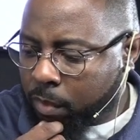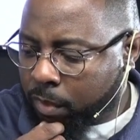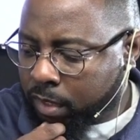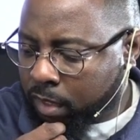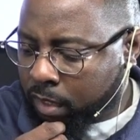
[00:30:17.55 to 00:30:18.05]
What
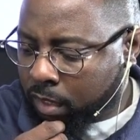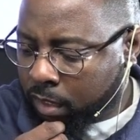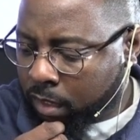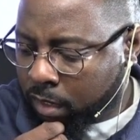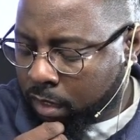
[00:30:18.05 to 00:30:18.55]
was it?
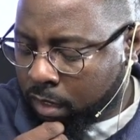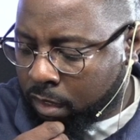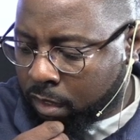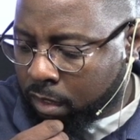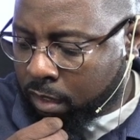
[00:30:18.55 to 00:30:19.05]

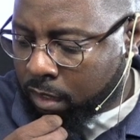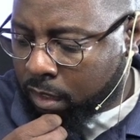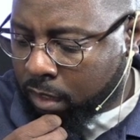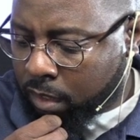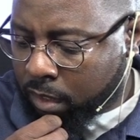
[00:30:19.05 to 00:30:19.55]

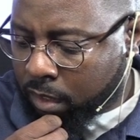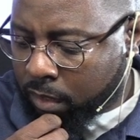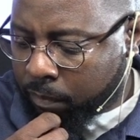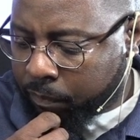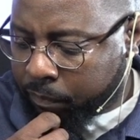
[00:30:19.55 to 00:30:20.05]

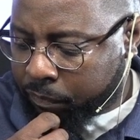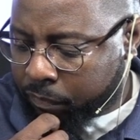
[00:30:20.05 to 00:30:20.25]
Um,